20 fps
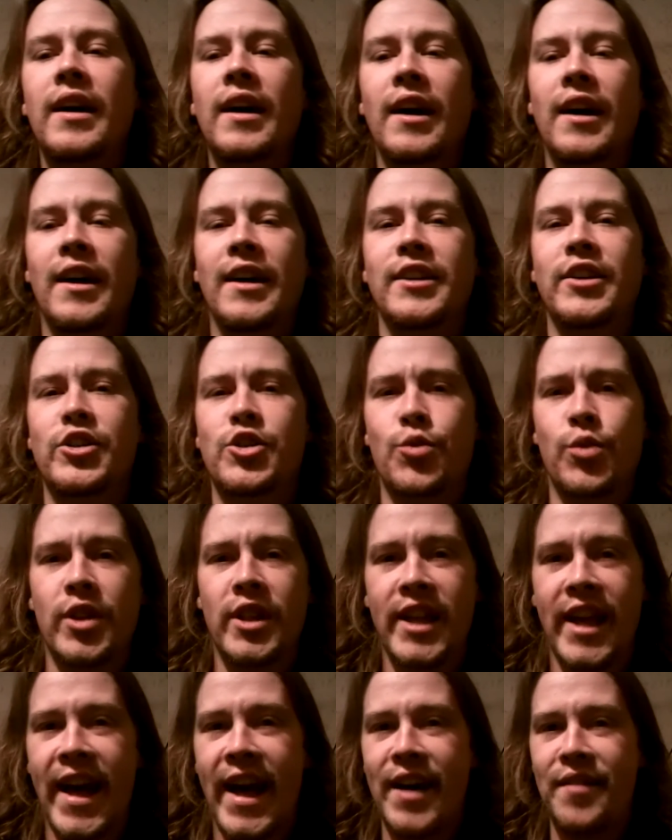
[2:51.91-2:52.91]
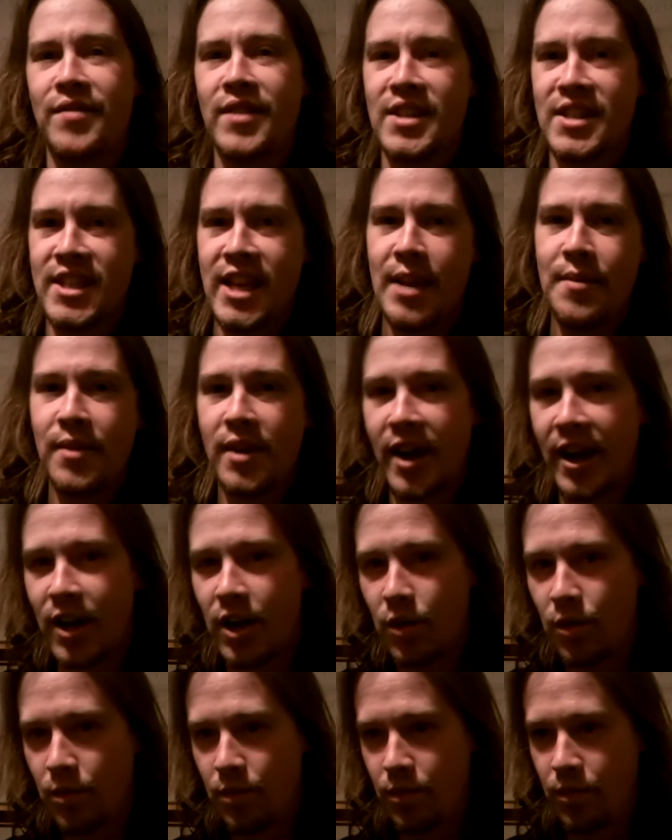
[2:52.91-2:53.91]
It doesn't really have the same kind
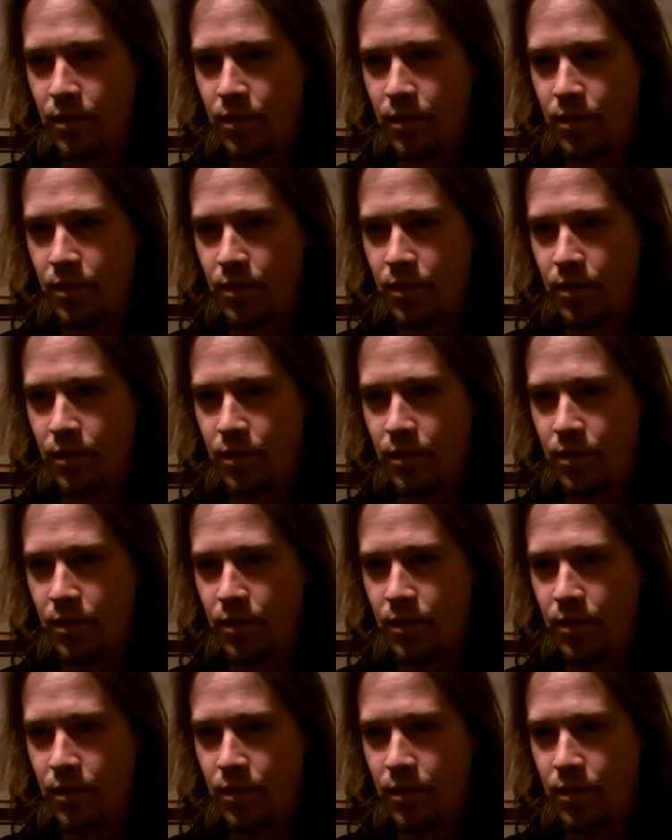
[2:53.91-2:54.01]
of